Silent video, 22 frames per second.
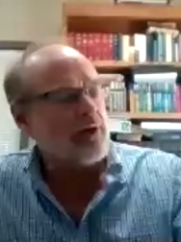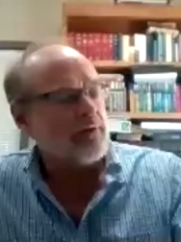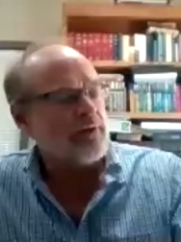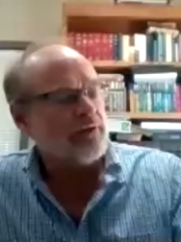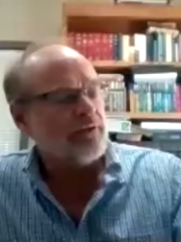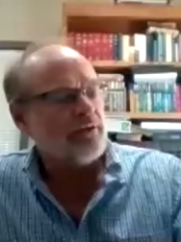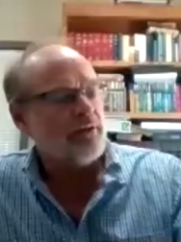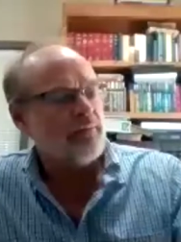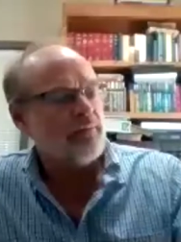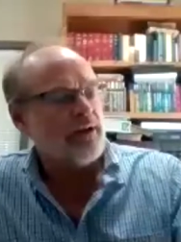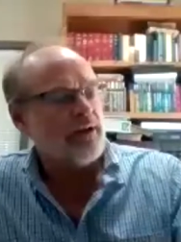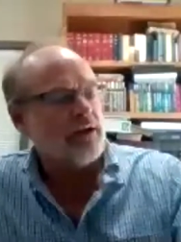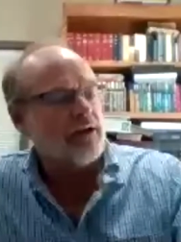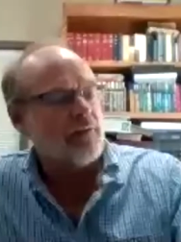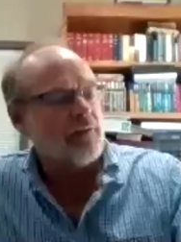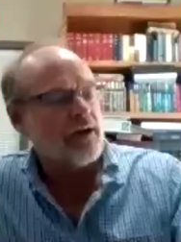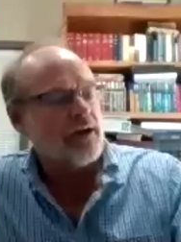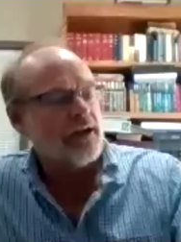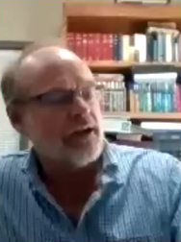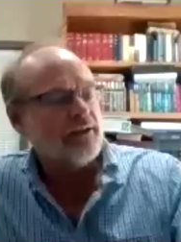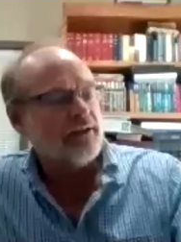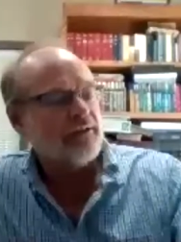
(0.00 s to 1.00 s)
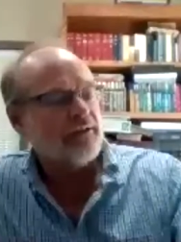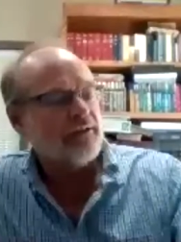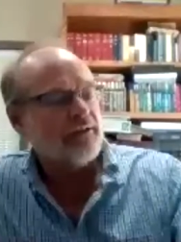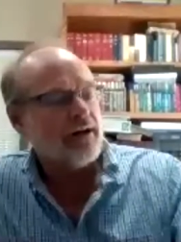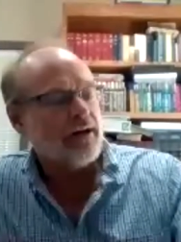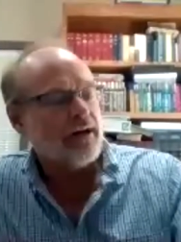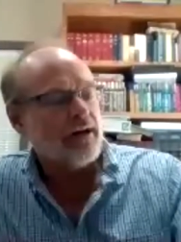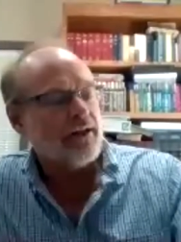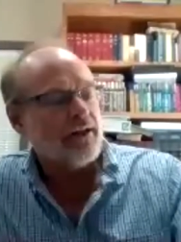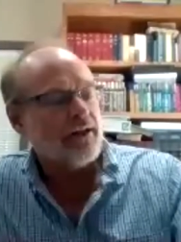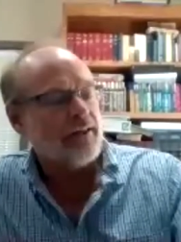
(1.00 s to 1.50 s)
in so many ways
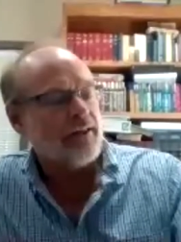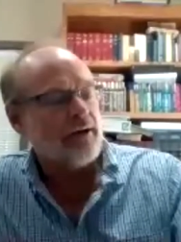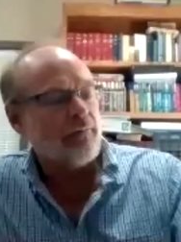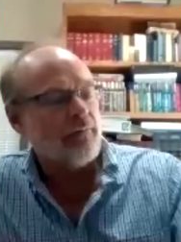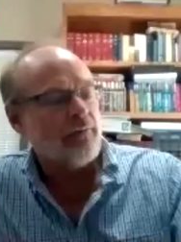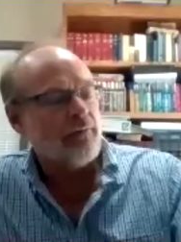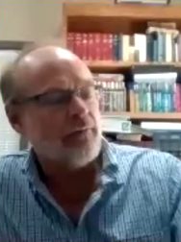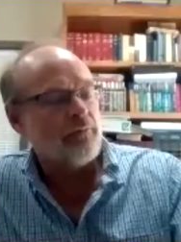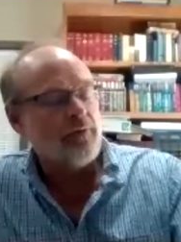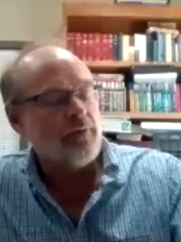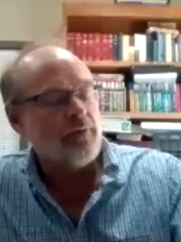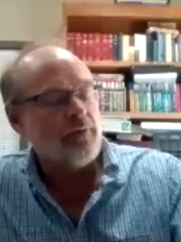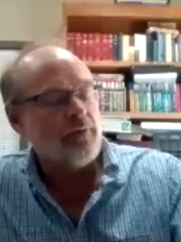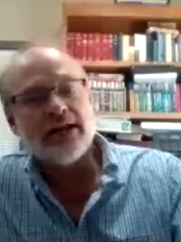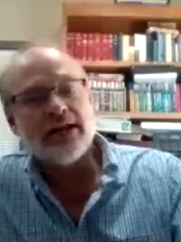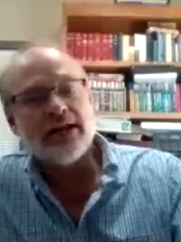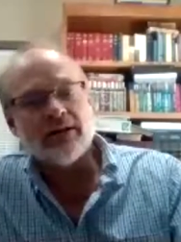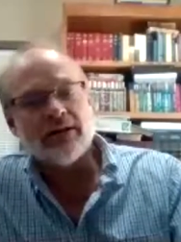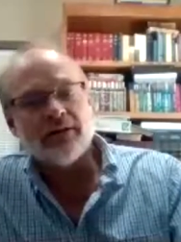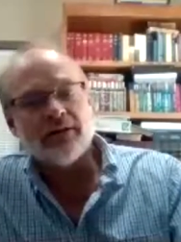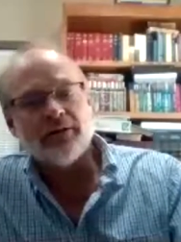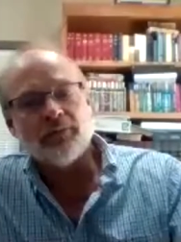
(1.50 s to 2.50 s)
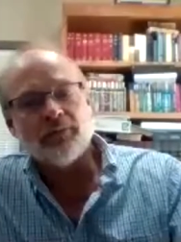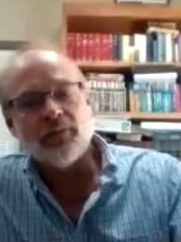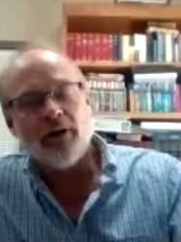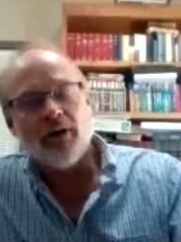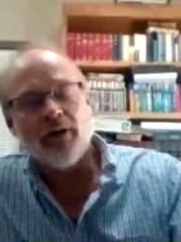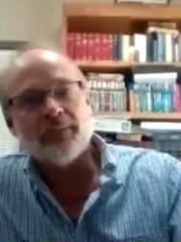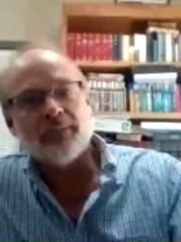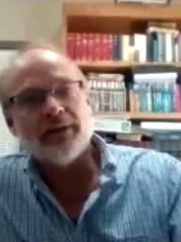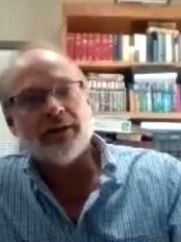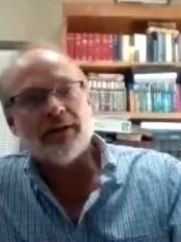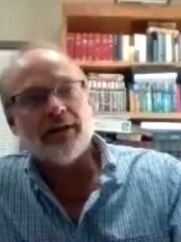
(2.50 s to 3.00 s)
that we're really kind of
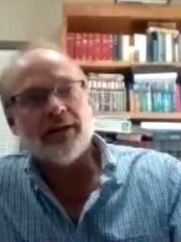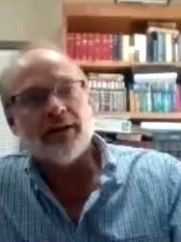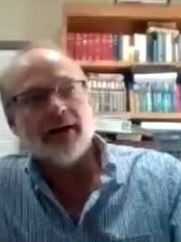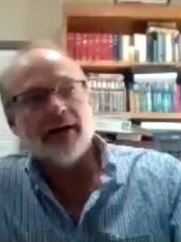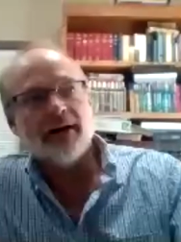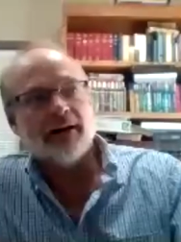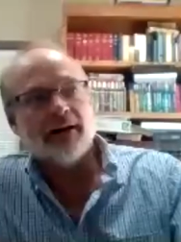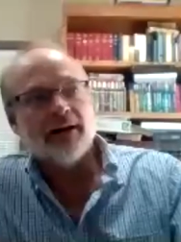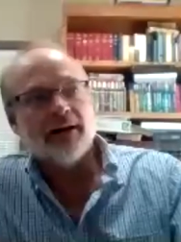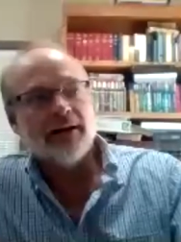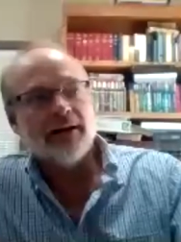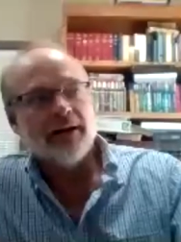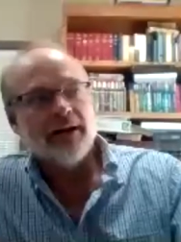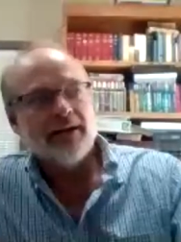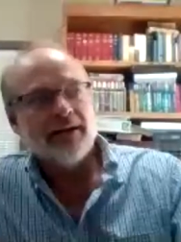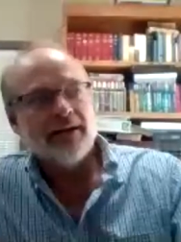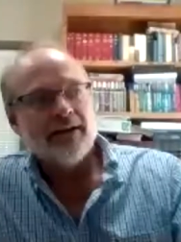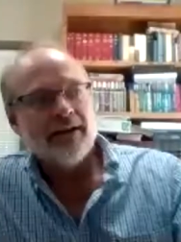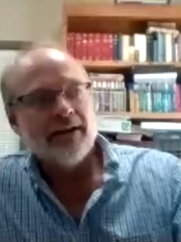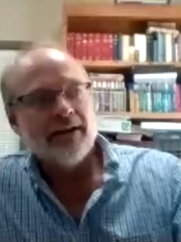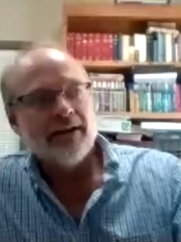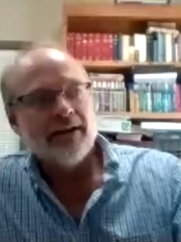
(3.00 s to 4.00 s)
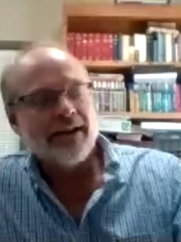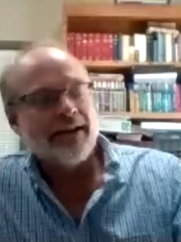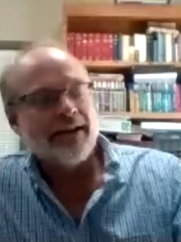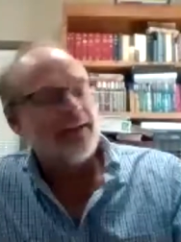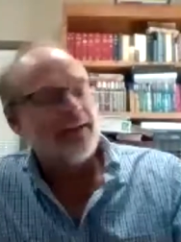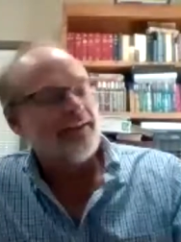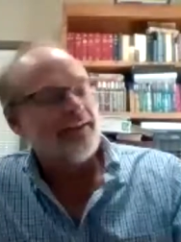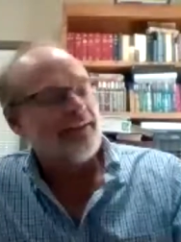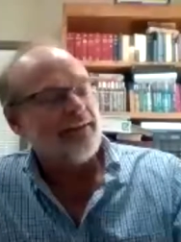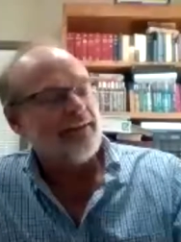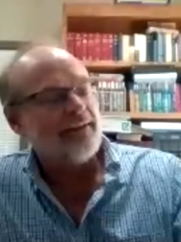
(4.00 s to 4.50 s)
swamped.
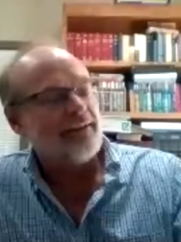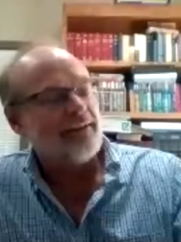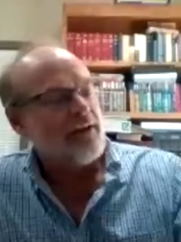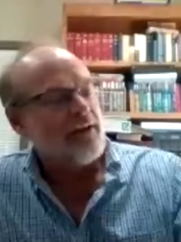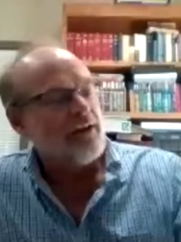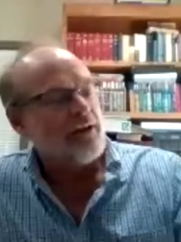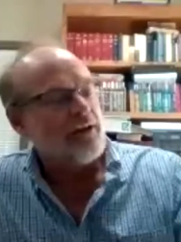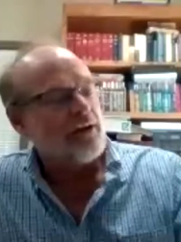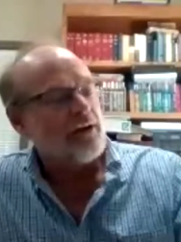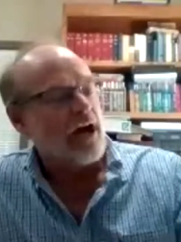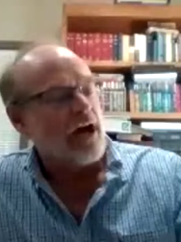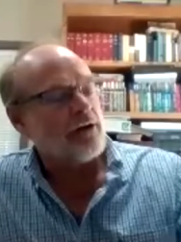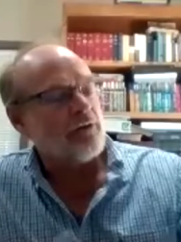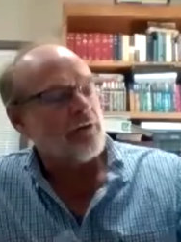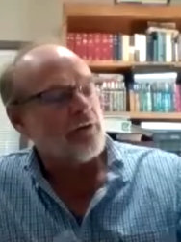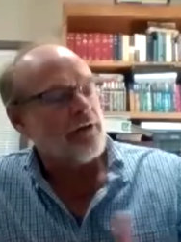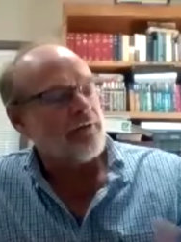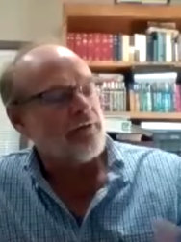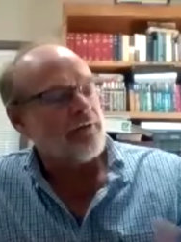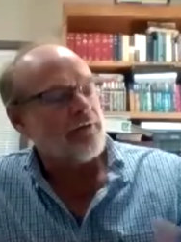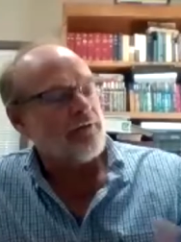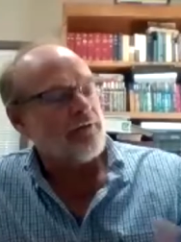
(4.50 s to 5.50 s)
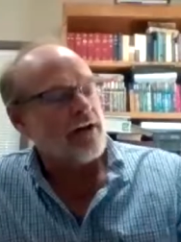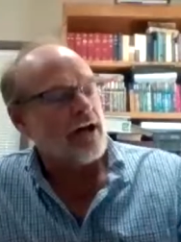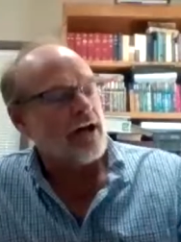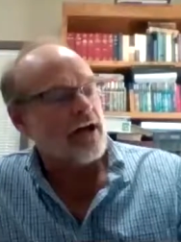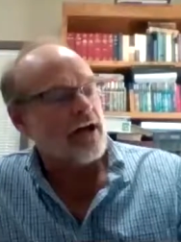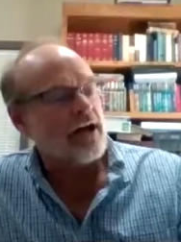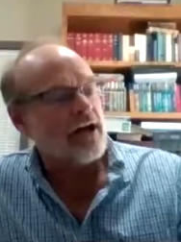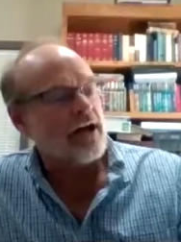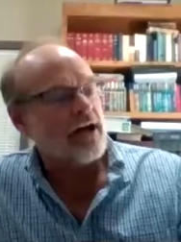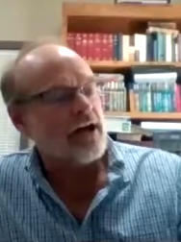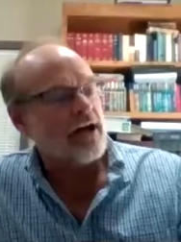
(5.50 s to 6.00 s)
And now I don't even have
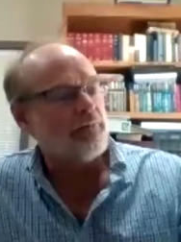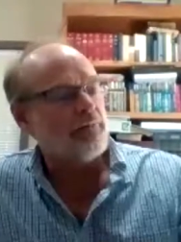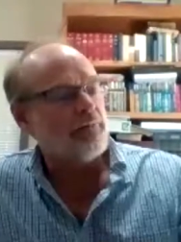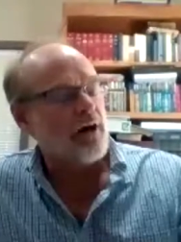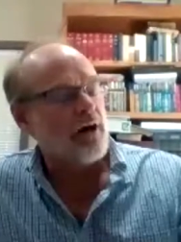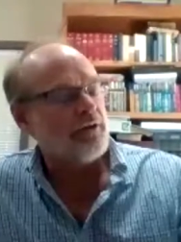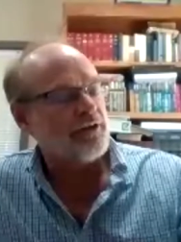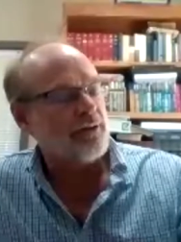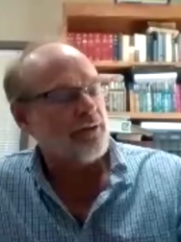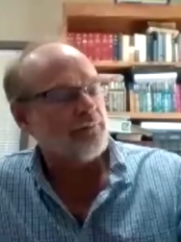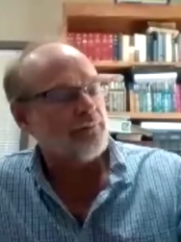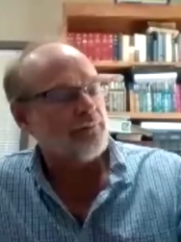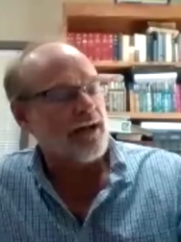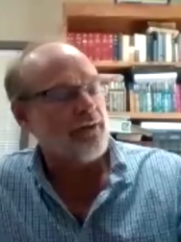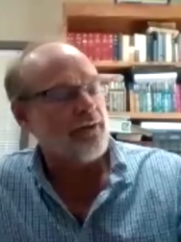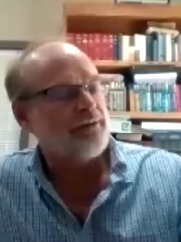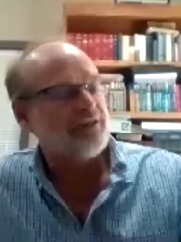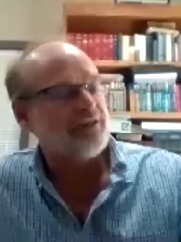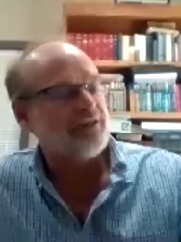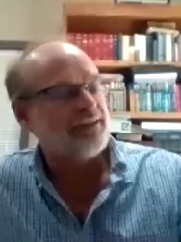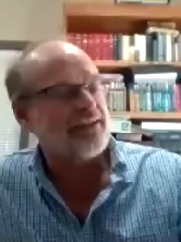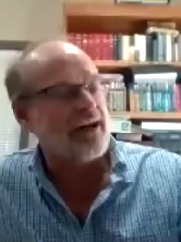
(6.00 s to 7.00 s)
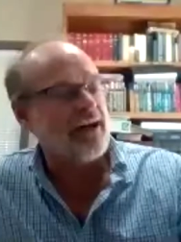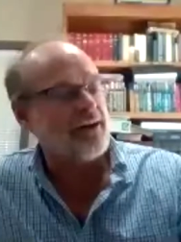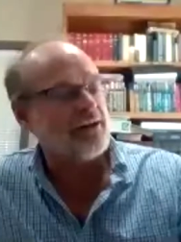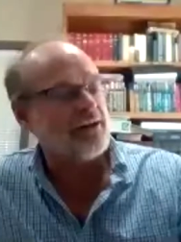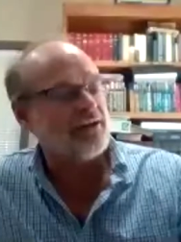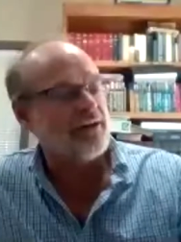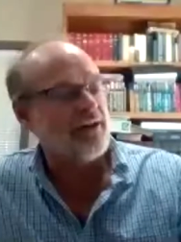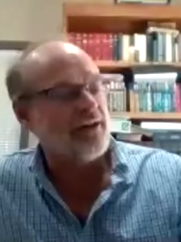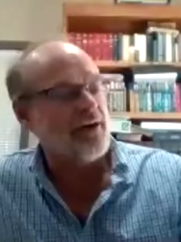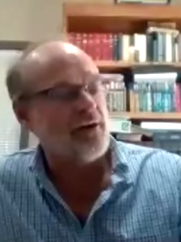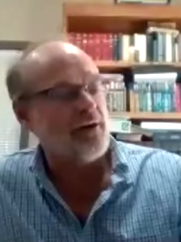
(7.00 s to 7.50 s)
time to sometimes sit down and
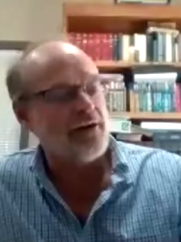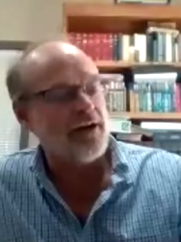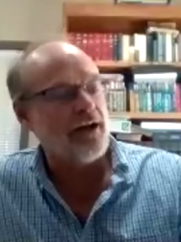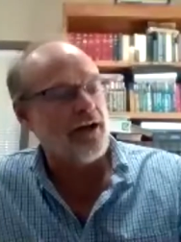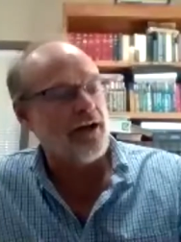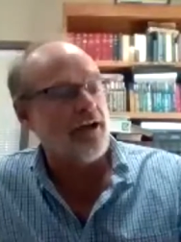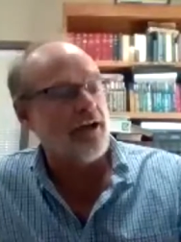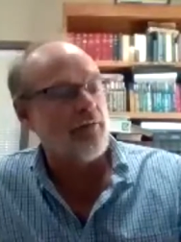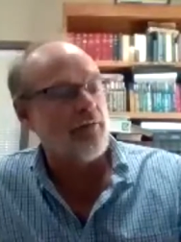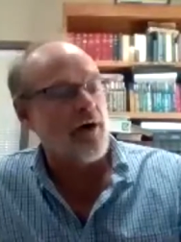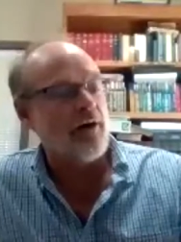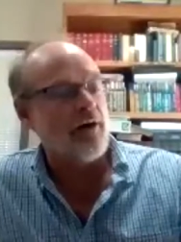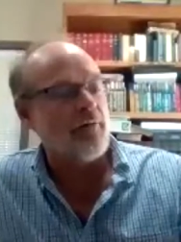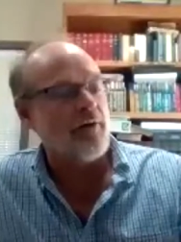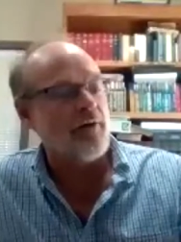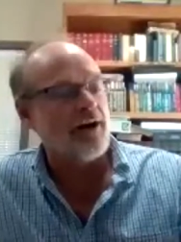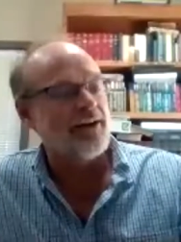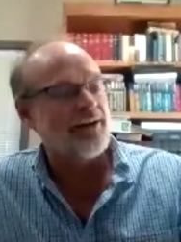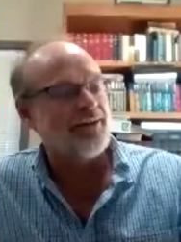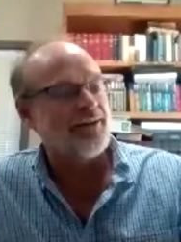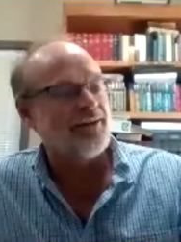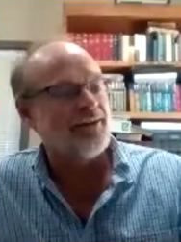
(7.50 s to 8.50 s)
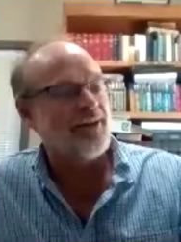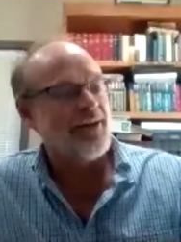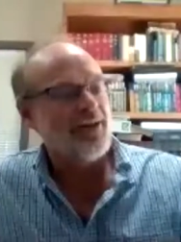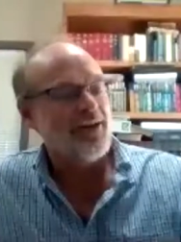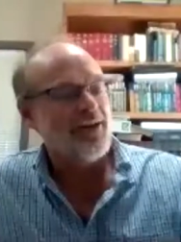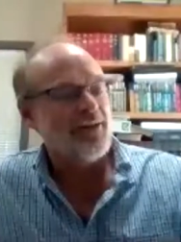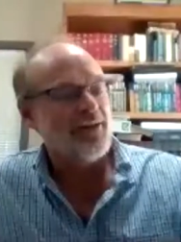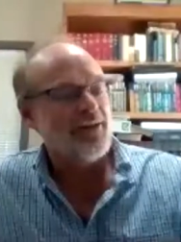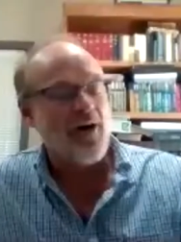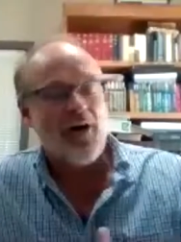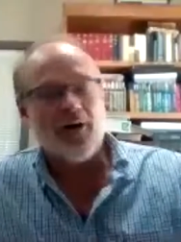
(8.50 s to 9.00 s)
say, okay, what is
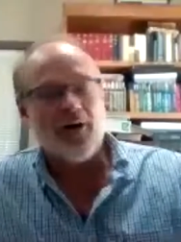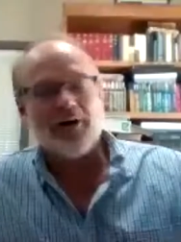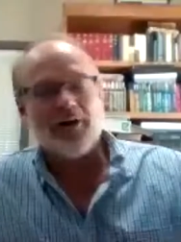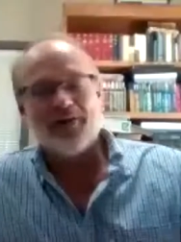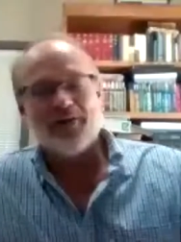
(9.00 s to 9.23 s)
the art of